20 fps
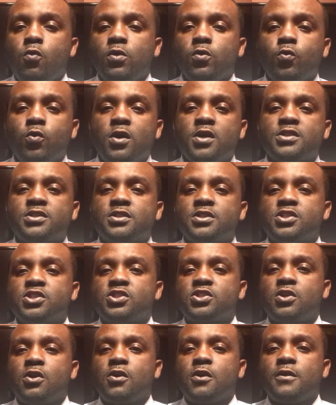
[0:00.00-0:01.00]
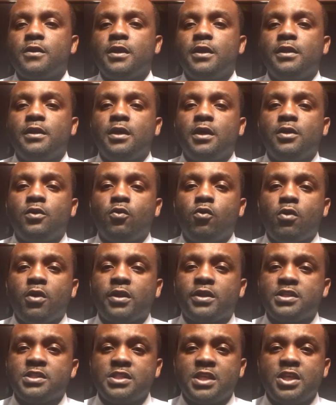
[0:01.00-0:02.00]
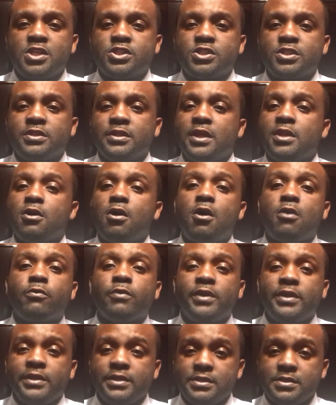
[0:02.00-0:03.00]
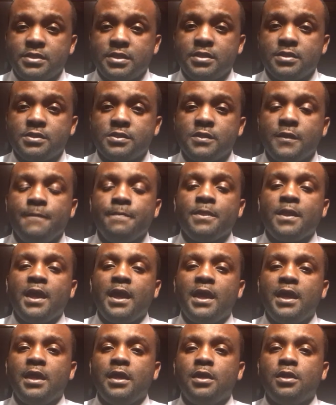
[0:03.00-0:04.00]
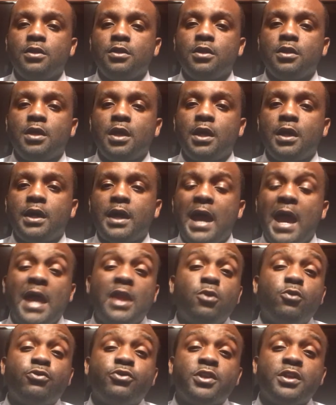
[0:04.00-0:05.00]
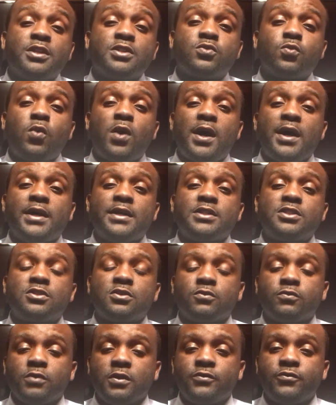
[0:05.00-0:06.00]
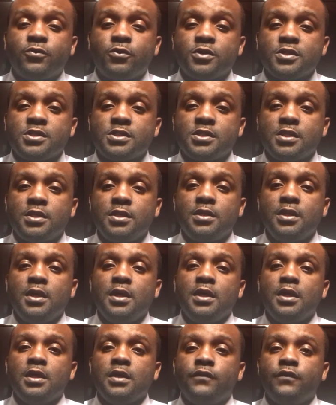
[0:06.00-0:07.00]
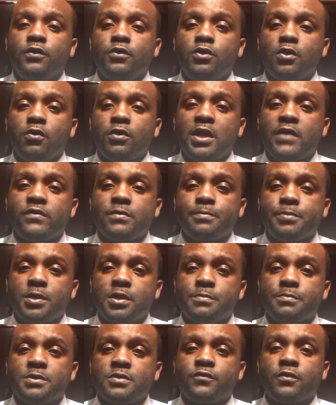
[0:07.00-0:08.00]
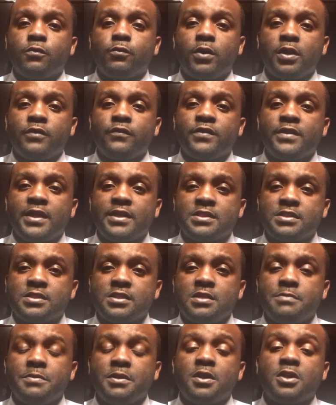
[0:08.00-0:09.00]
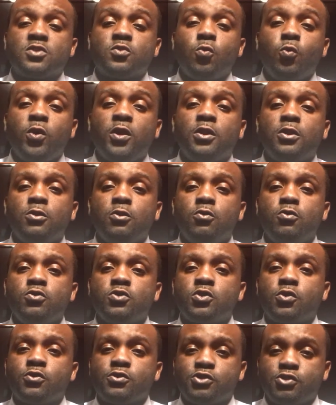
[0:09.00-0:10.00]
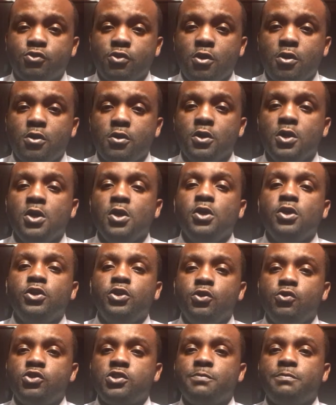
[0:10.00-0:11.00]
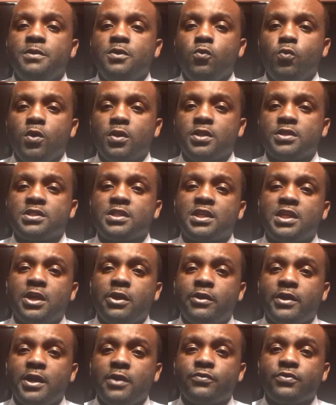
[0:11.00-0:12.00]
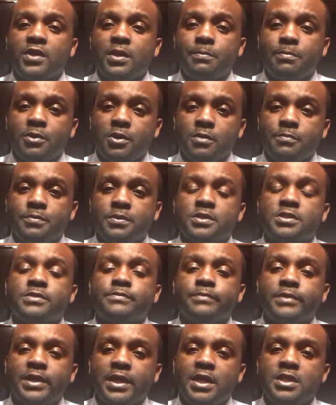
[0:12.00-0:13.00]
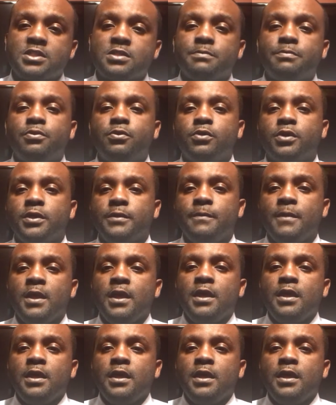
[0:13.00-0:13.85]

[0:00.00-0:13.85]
one wants to start an organization that already exists. And I don't think it's wise to run for a seat if you don't have a purpose for running for that seat, because win, lose, or draw, you should be willing to carry out that purpose. Case in point,